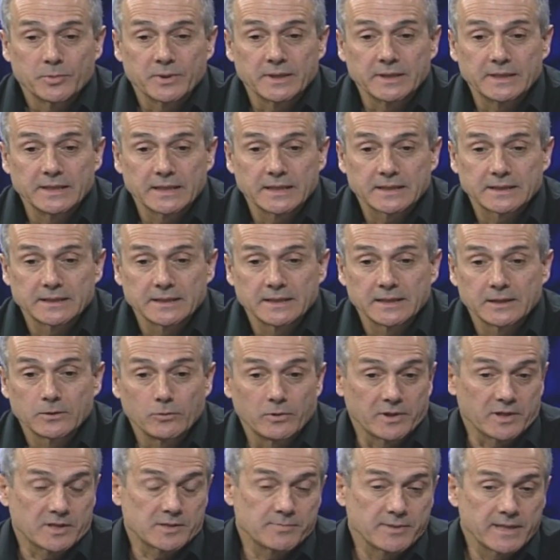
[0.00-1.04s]
predicting
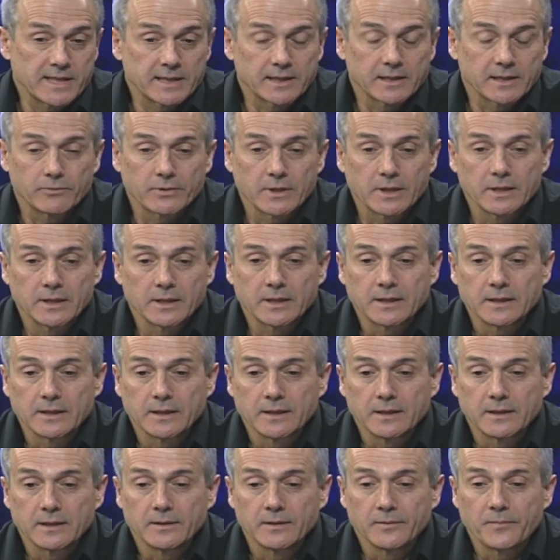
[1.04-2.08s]
or explaining really
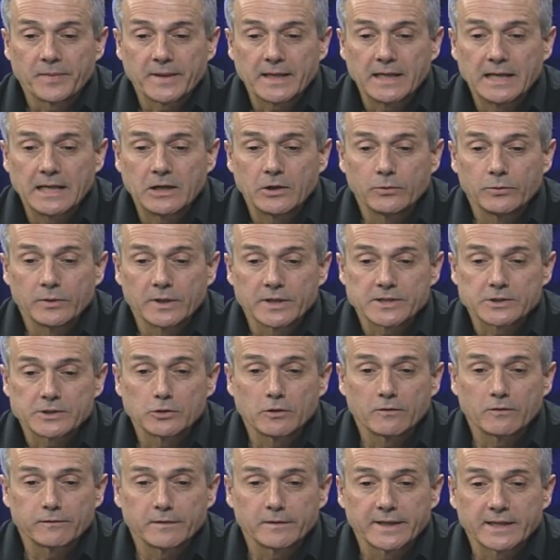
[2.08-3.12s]
um, how uh,
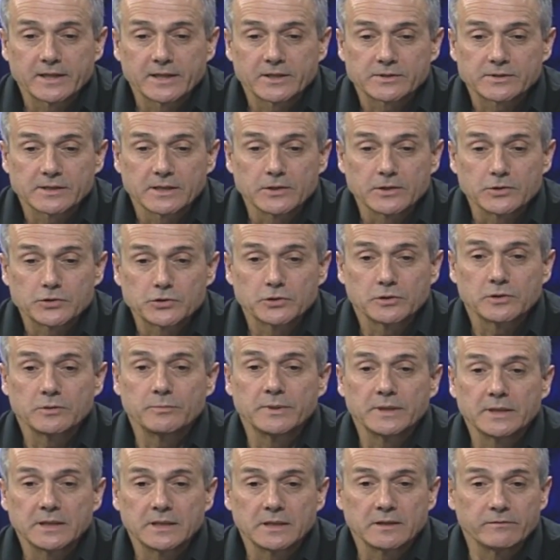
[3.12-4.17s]
snowflakes uh,
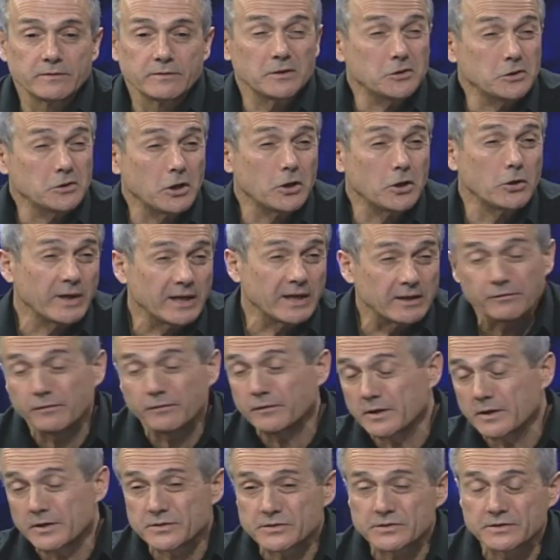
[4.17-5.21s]
should be, even though at
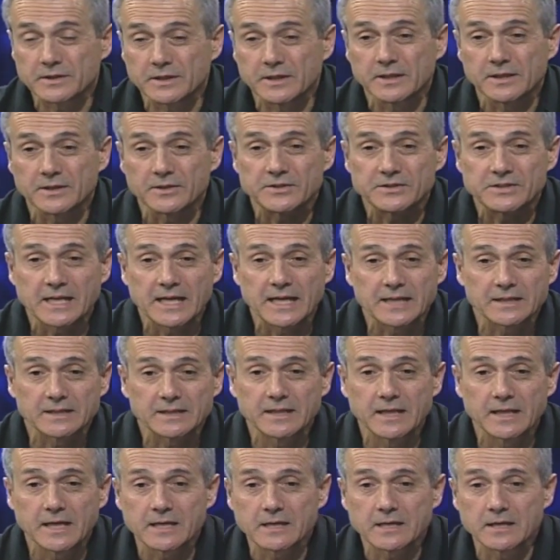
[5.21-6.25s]
first uh,
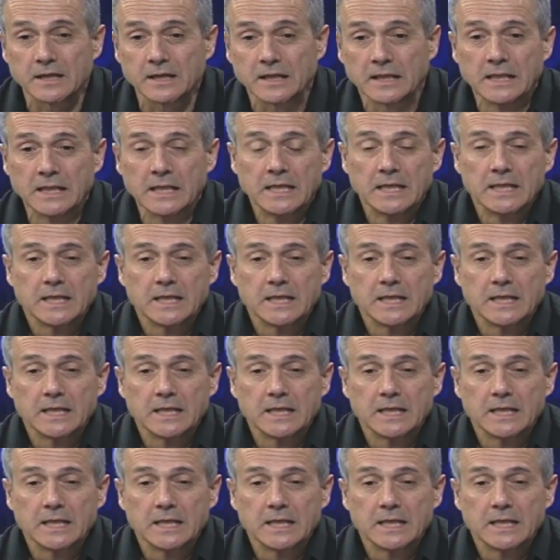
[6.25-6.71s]
sight they uh,